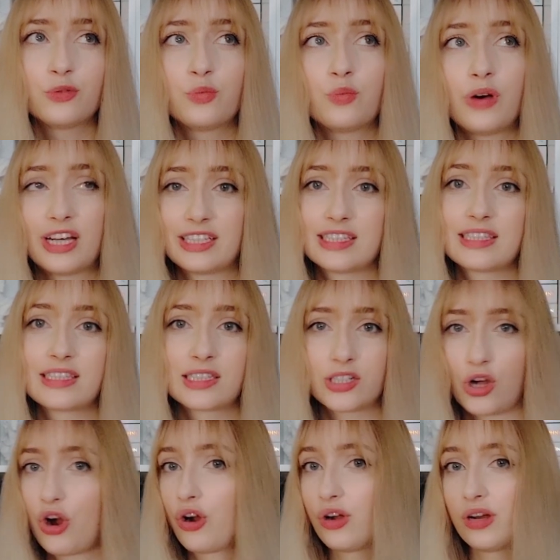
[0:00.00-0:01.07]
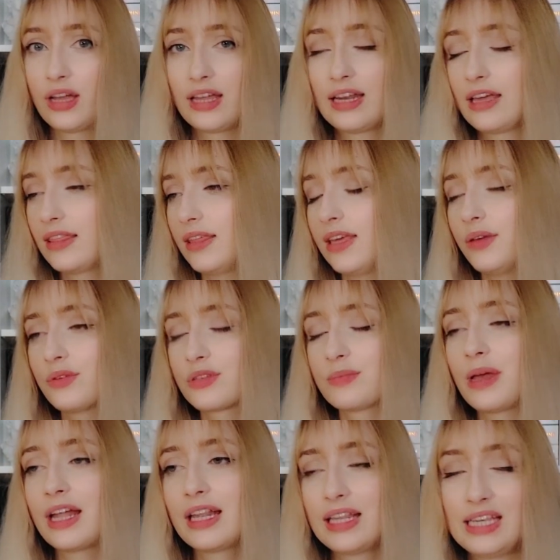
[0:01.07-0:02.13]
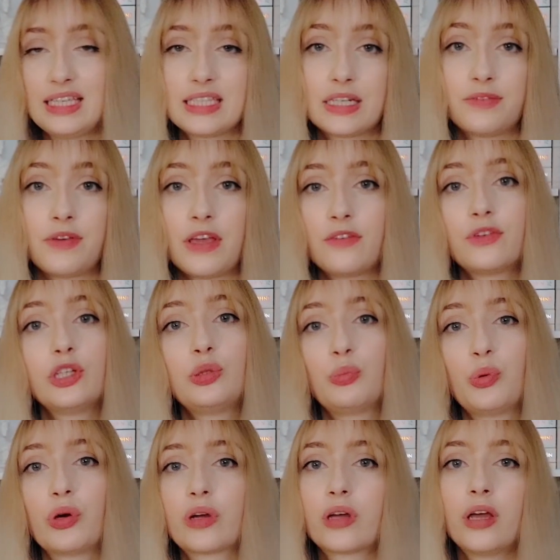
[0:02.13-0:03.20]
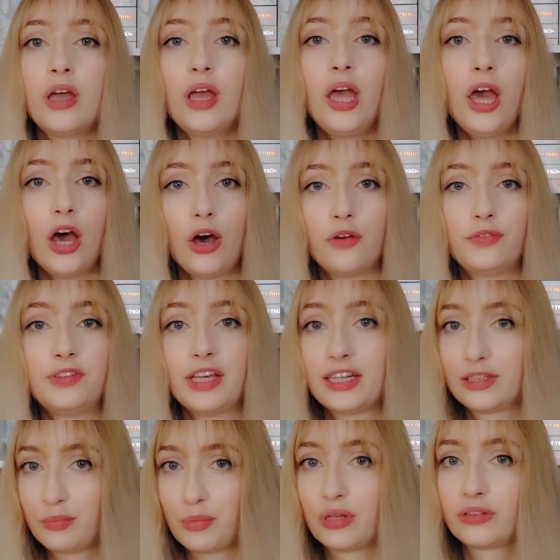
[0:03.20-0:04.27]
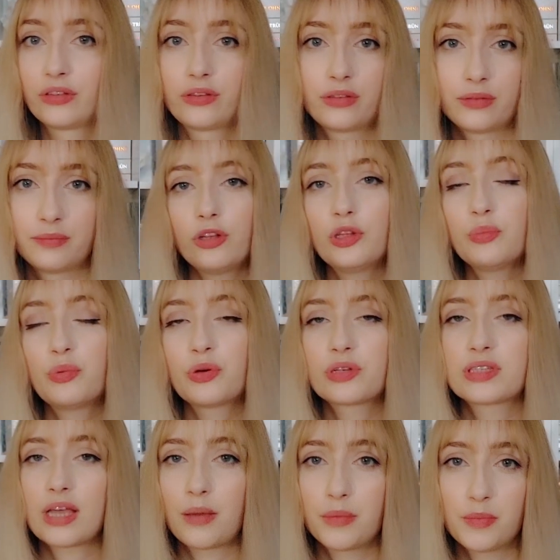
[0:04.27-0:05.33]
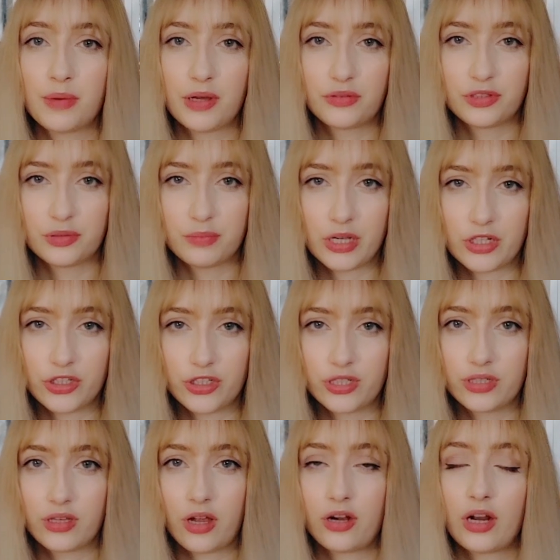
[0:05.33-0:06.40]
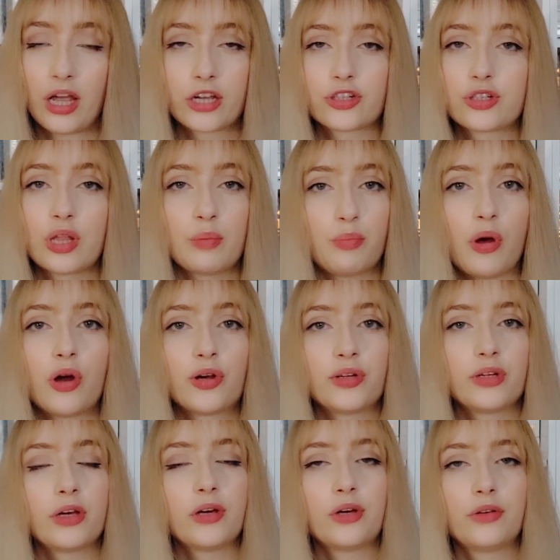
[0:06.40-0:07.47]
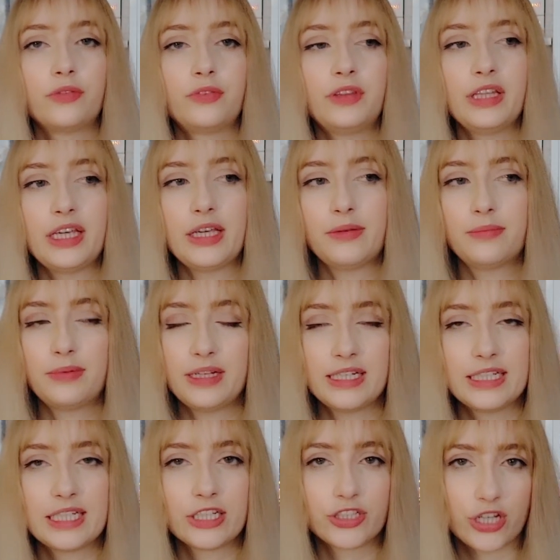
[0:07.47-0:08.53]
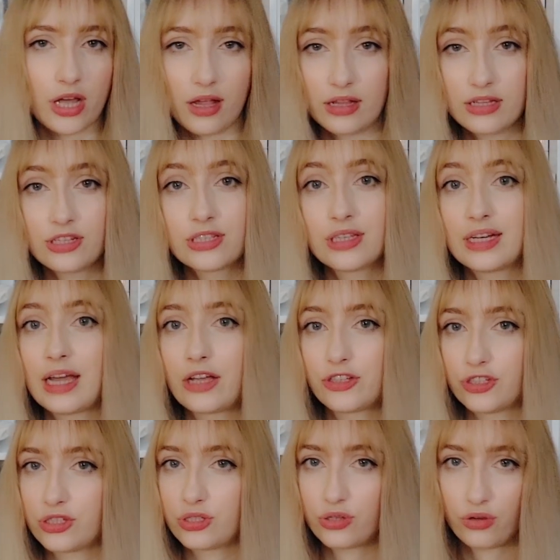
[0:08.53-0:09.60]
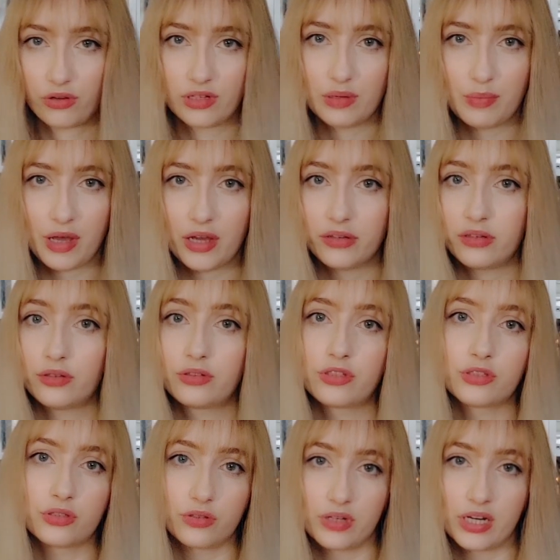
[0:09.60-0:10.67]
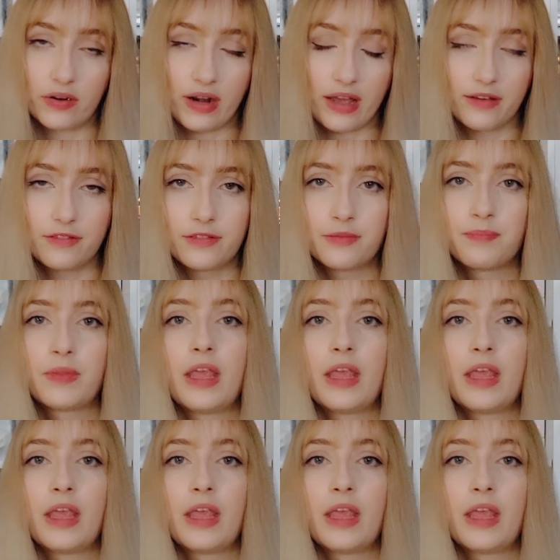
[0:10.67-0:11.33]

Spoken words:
it 1 star, and I think it was my least favorite book of that month. All the books I'm about to mention are actually part of the reading challenge that I just talked about on Storygraph.